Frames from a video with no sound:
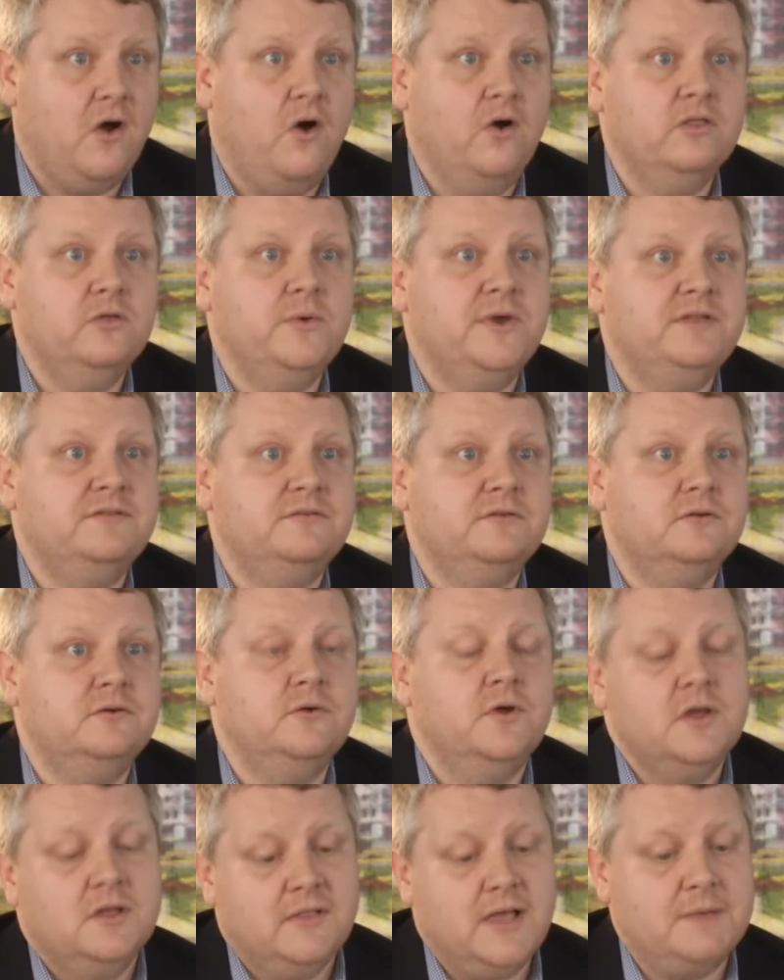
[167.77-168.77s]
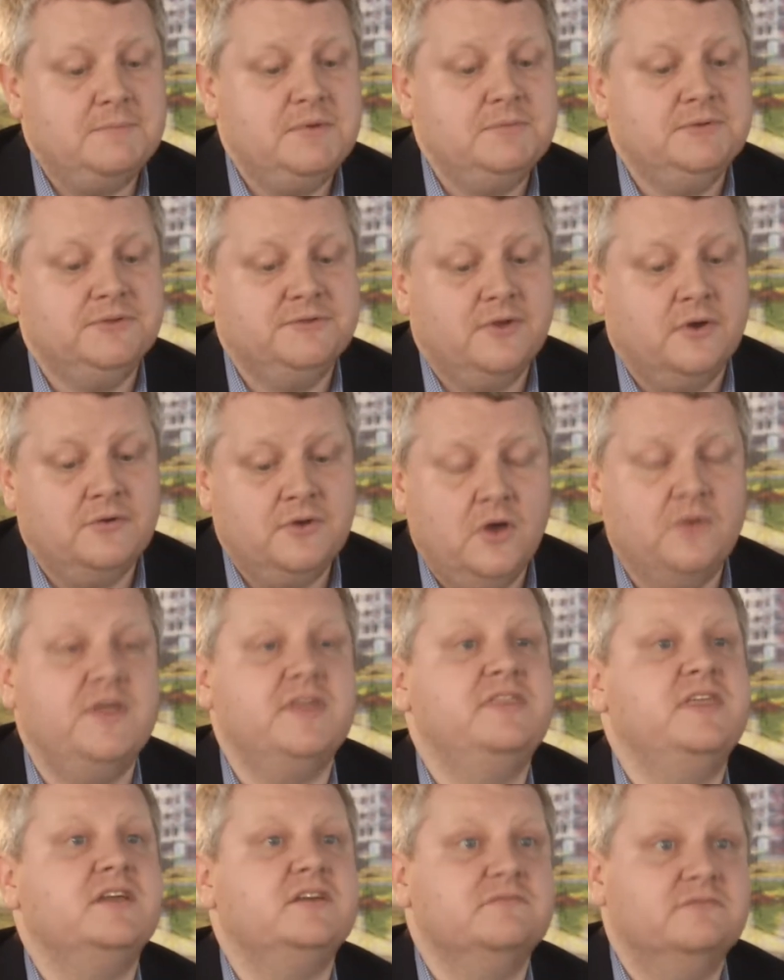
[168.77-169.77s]
all the way to, a lot of people don't know, they
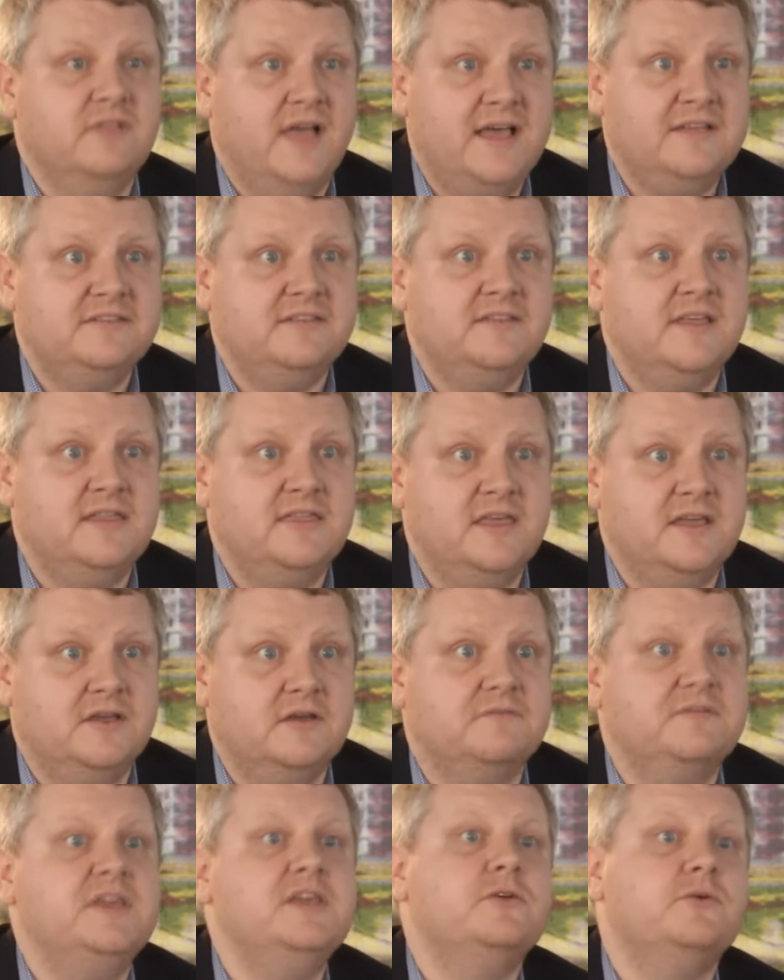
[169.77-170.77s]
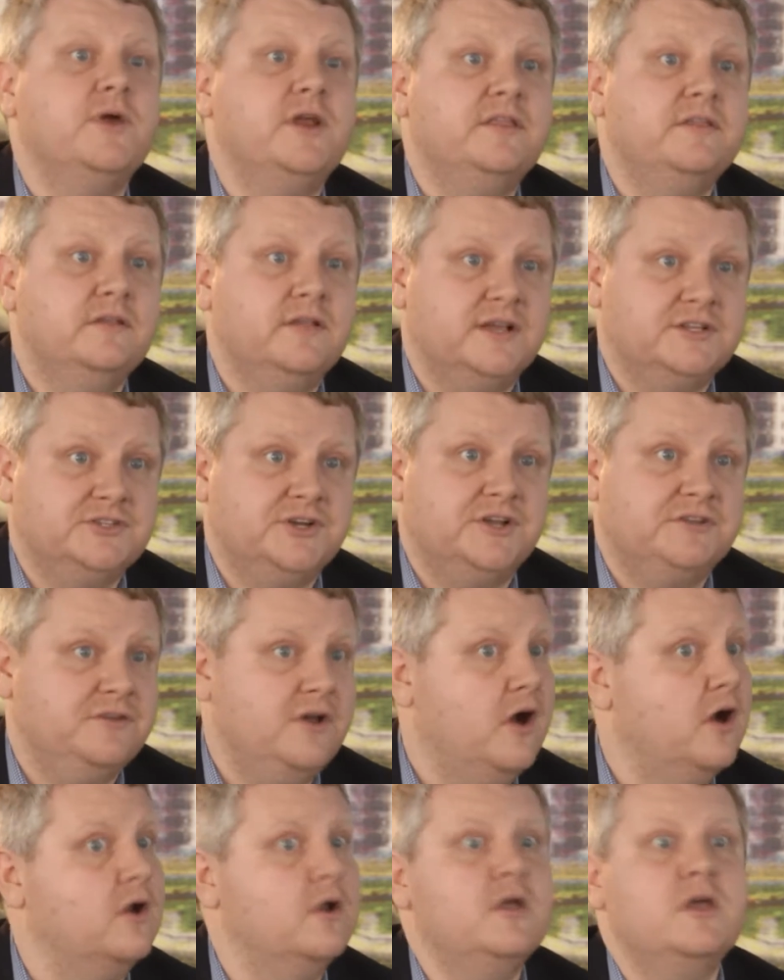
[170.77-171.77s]
think of Les and they think of, he created the electric
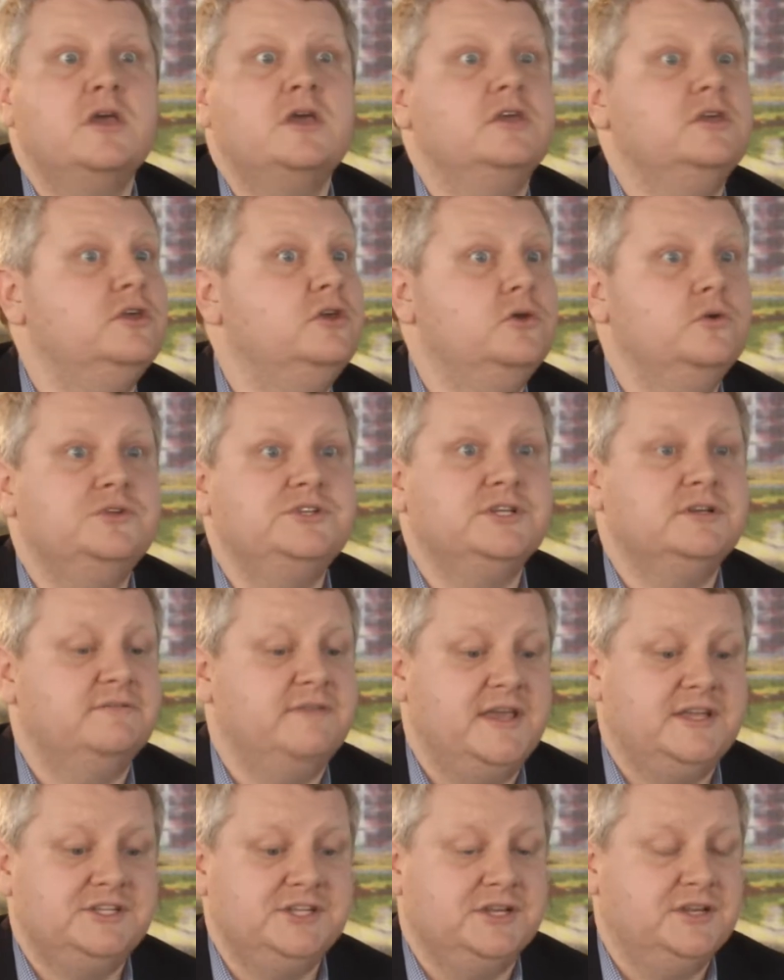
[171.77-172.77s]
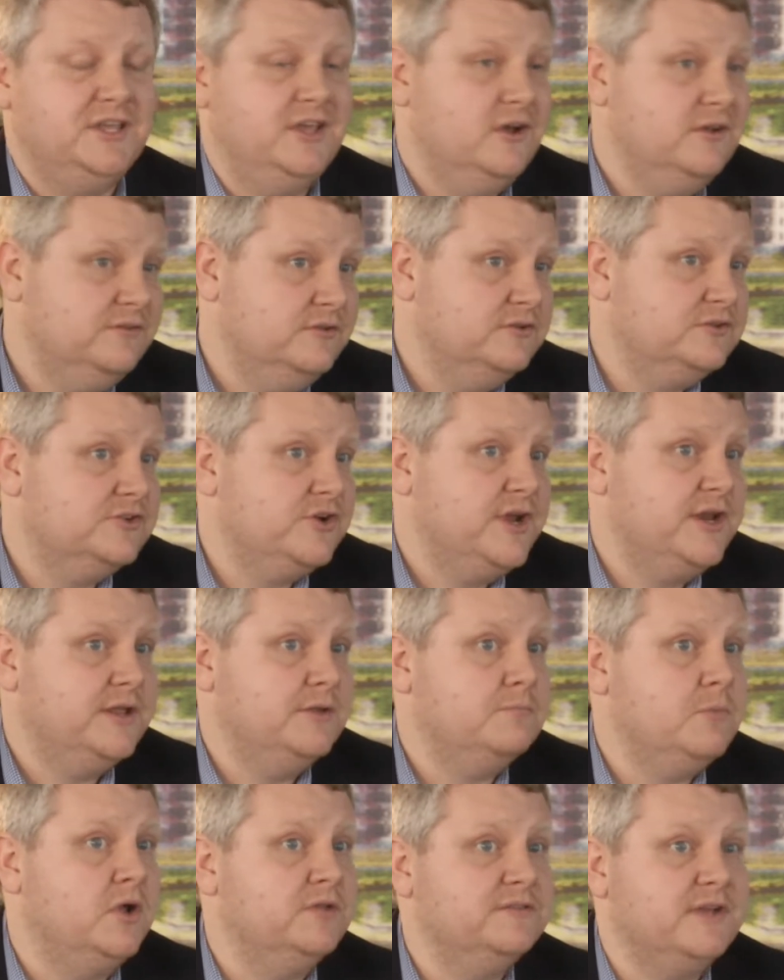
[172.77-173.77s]
guitar, huge innovation. He also
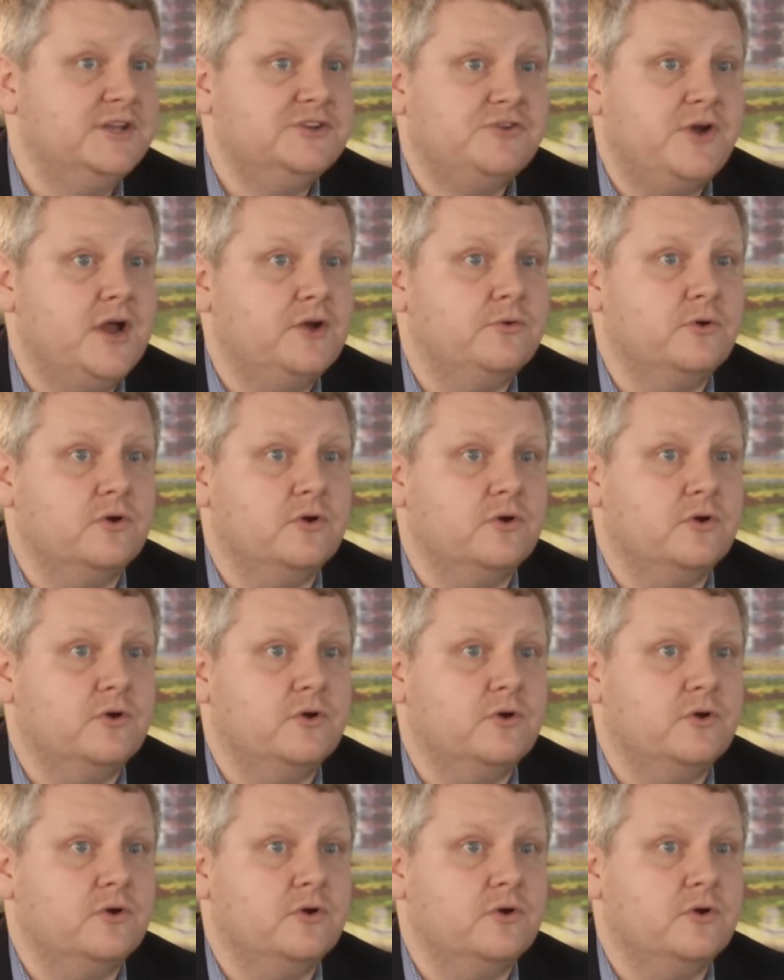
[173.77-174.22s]
created multi-track